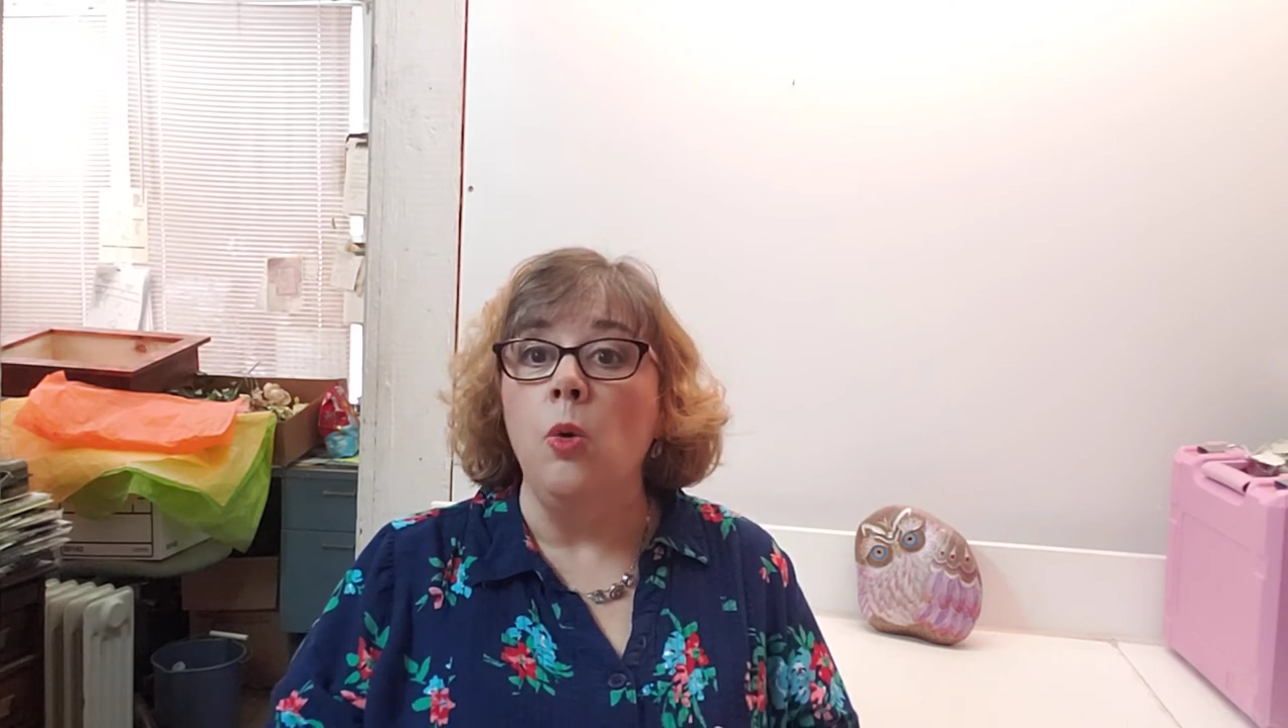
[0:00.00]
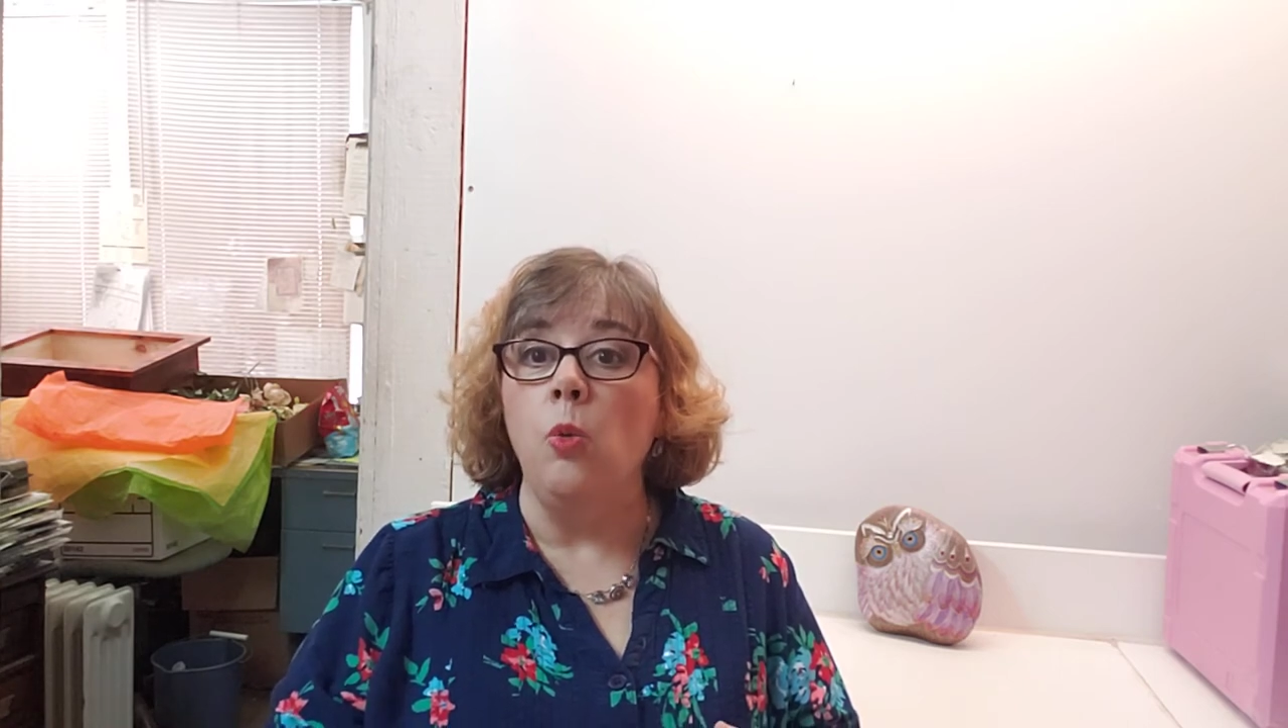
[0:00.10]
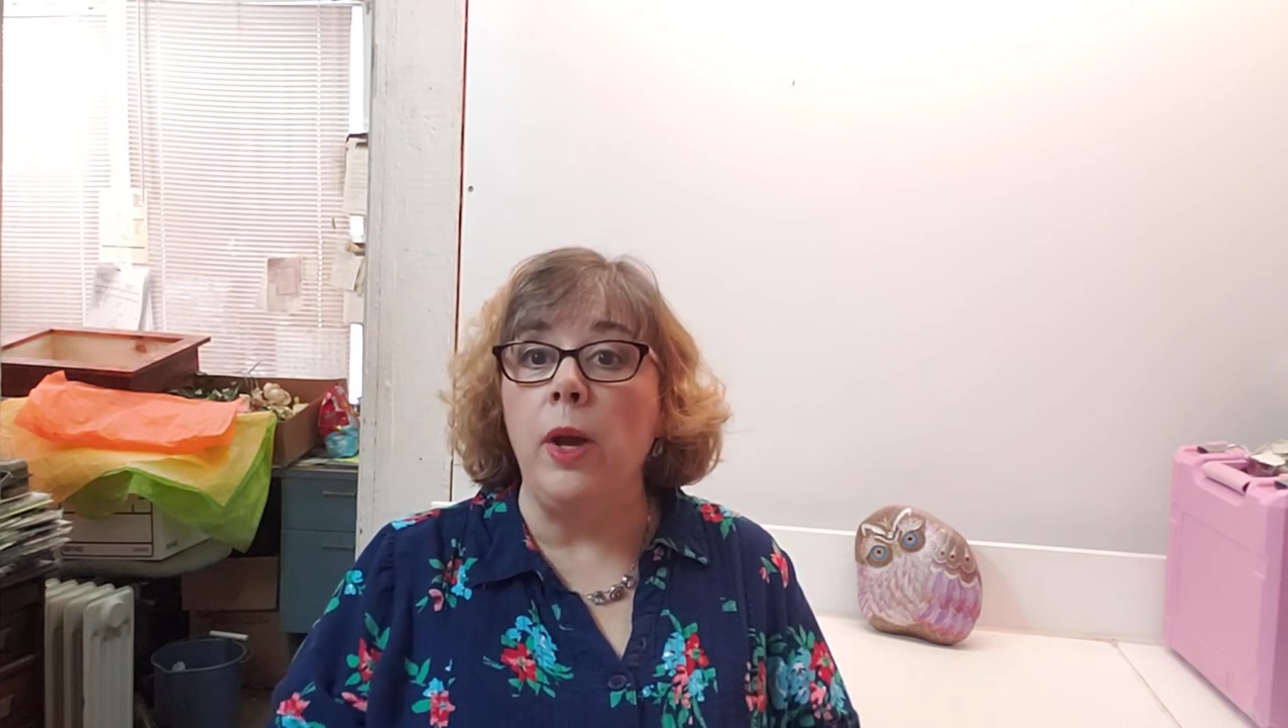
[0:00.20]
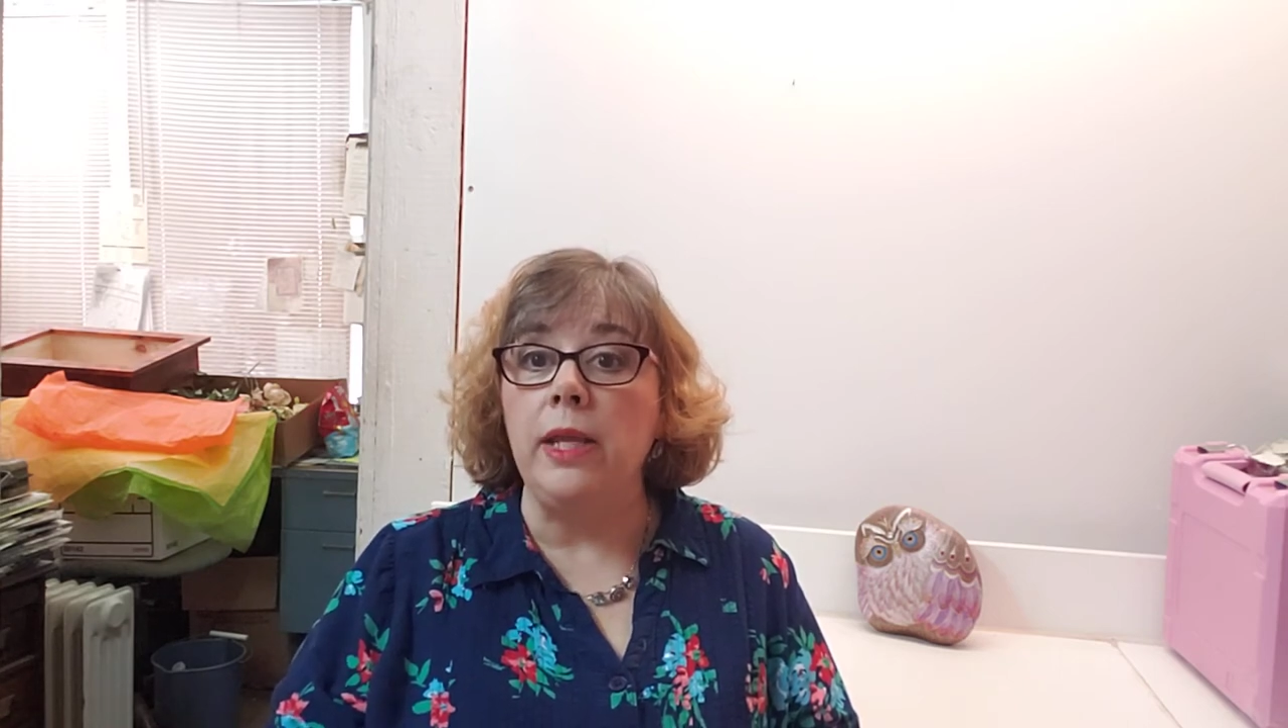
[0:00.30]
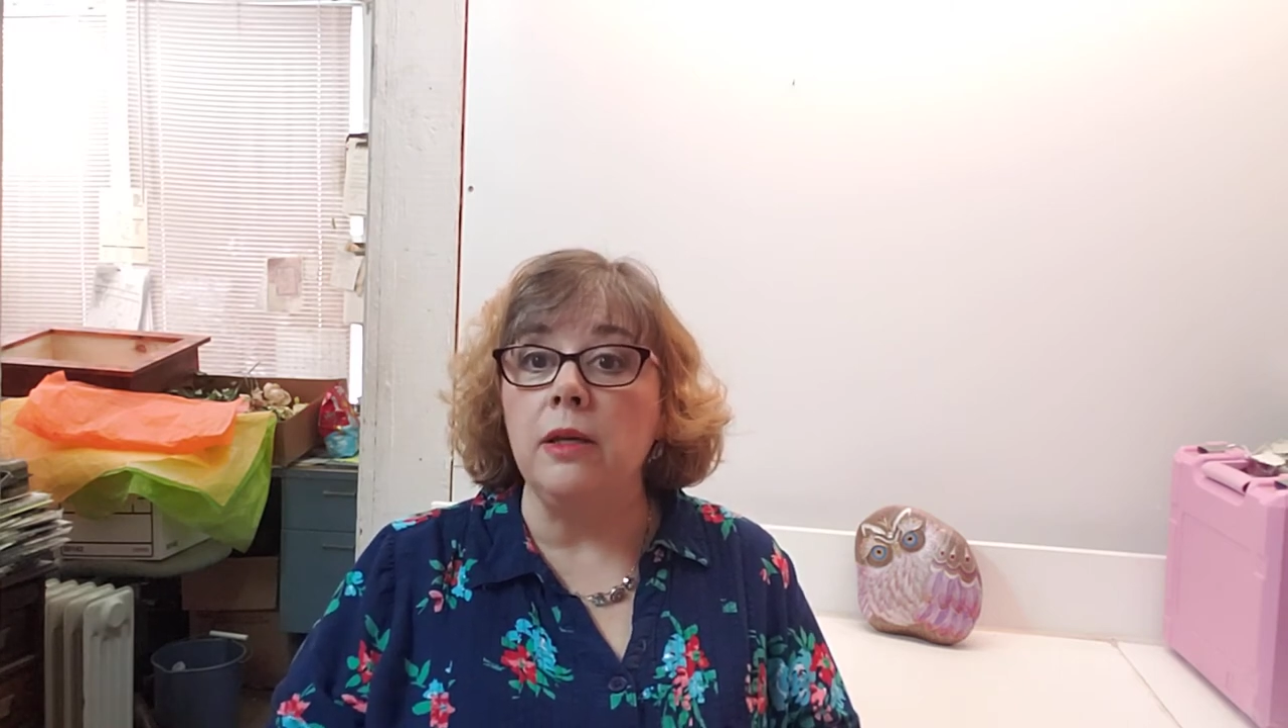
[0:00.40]

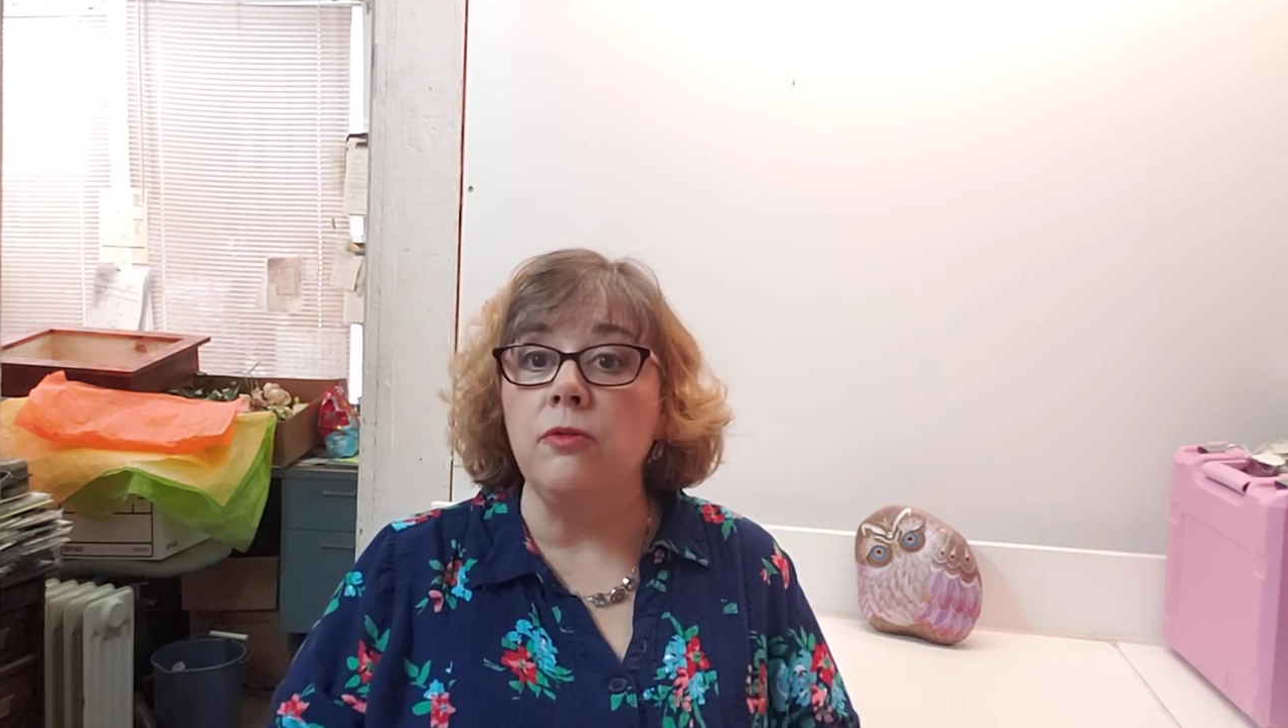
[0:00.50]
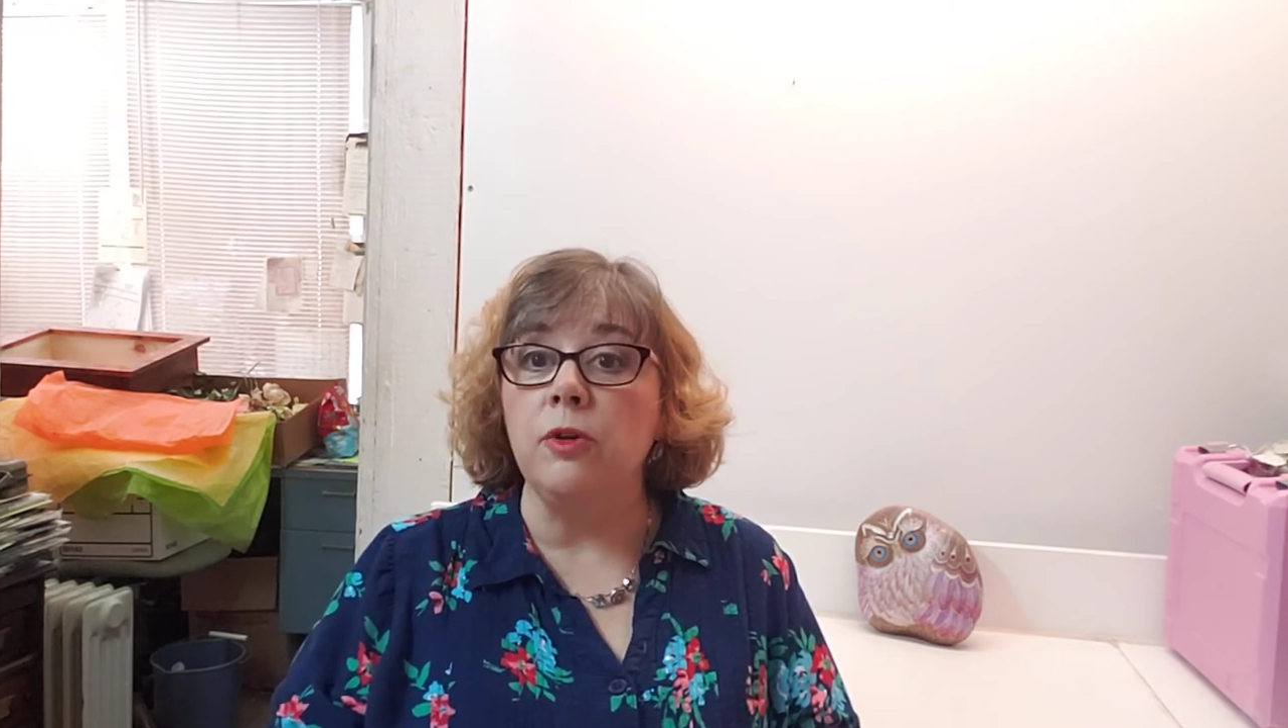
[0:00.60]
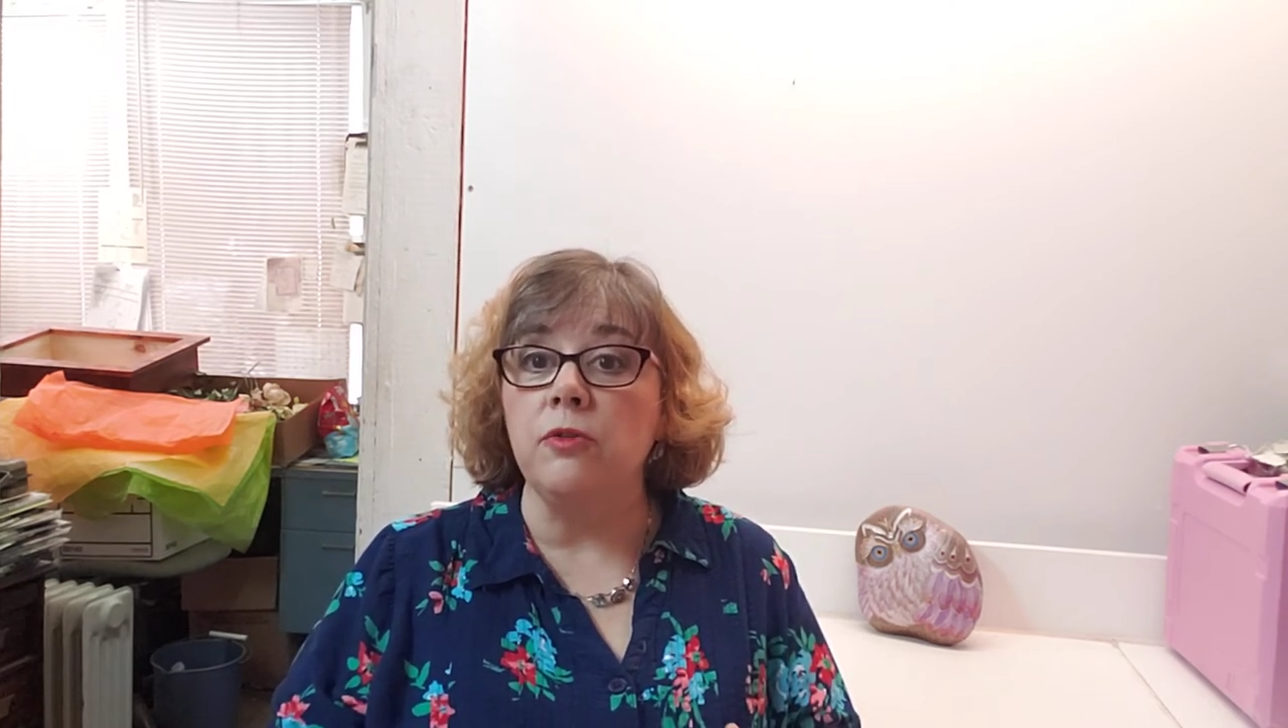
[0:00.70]
waiting for